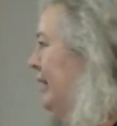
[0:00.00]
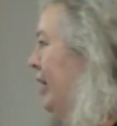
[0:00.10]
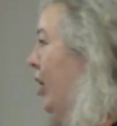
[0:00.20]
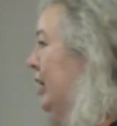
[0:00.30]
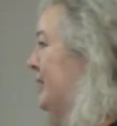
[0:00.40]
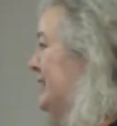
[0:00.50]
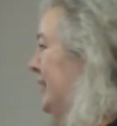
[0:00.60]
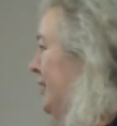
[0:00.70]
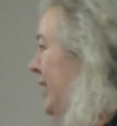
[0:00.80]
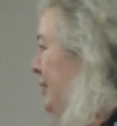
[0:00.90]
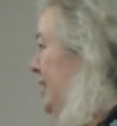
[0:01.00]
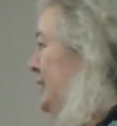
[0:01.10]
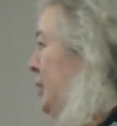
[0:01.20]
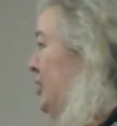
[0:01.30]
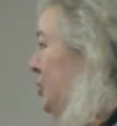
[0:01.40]
And all of us have
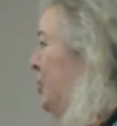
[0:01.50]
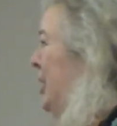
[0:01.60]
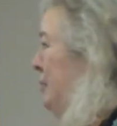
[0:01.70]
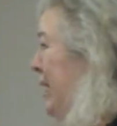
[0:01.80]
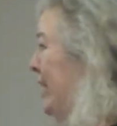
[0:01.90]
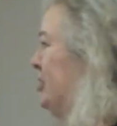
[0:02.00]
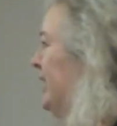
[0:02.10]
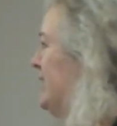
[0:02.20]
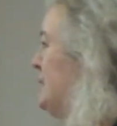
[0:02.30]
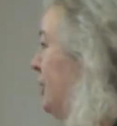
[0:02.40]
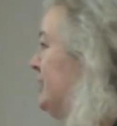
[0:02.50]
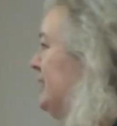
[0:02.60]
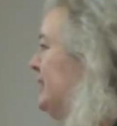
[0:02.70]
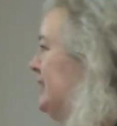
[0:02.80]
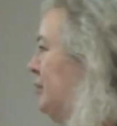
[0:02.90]
experienced or can imagine
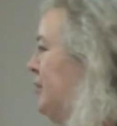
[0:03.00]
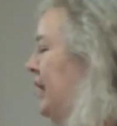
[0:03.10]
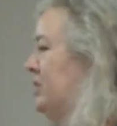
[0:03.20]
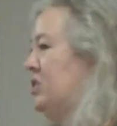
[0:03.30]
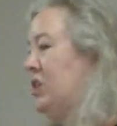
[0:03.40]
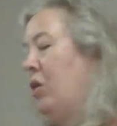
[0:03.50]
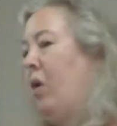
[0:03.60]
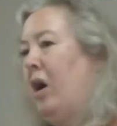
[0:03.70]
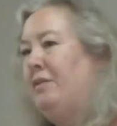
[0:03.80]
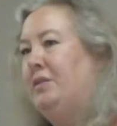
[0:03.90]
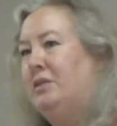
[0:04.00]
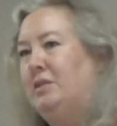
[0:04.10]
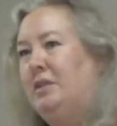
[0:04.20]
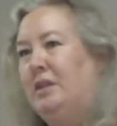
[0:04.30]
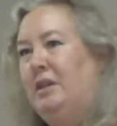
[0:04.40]
experiencing something so awful.